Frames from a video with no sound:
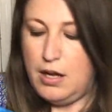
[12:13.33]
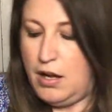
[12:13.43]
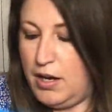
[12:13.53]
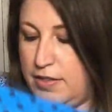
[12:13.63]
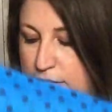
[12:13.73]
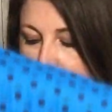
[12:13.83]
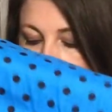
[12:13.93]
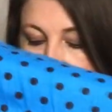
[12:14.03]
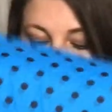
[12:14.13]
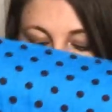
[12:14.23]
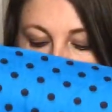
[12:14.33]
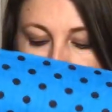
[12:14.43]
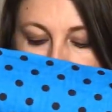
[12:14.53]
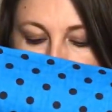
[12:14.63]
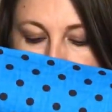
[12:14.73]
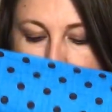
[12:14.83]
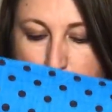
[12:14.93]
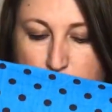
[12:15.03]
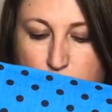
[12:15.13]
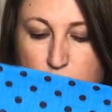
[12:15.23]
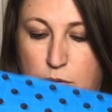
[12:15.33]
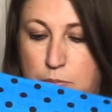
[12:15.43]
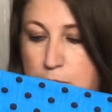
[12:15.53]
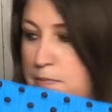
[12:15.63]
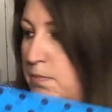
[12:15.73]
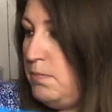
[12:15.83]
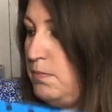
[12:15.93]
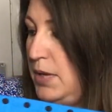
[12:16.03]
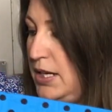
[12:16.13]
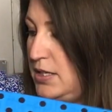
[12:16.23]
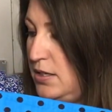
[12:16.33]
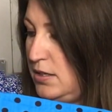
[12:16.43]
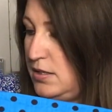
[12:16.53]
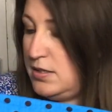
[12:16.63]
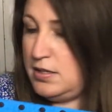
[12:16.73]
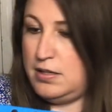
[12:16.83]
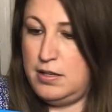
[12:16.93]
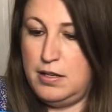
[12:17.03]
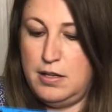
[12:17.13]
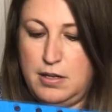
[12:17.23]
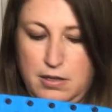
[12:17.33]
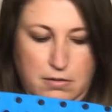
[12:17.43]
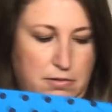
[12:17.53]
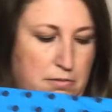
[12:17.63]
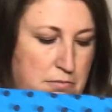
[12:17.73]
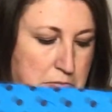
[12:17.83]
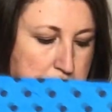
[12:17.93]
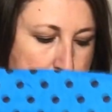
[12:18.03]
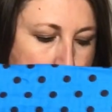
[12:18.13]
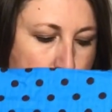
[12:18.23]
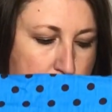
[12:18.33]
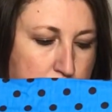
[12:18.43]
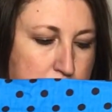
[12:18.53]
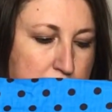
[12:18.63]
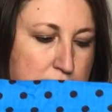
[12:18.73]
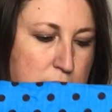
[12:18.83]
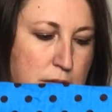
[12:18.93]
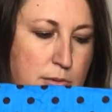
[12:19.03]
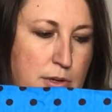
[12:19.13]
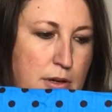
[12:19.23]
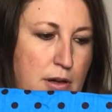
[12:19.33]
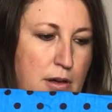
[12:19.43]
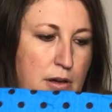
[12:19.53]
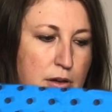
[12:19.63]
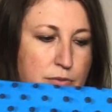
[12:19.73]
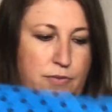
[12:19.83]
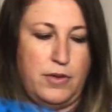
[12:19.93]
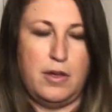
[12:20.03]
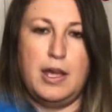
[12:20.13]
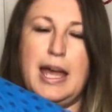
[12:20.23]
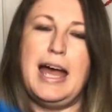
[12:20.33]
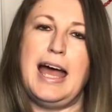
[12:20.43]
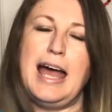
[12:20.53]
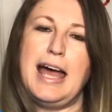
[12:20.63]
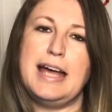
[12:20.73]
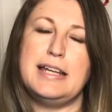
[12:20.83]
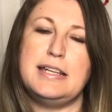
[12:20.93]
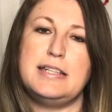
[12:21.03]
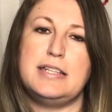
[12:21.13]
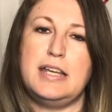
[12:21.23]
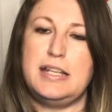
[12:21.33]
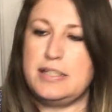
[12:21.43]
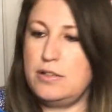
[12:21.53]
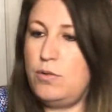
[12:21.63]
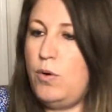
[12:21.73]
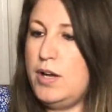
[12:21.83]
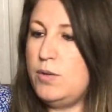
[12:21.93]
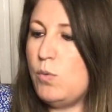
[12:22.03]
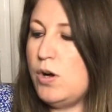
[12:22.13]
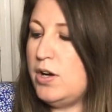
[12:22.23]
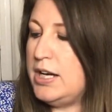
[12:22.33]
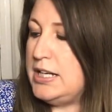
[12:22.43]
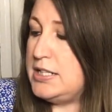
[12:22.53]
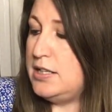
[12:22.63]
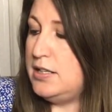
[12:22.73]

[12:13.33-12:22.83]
I think I've got about 2 meters, possibly 2.5, and it's quite wide,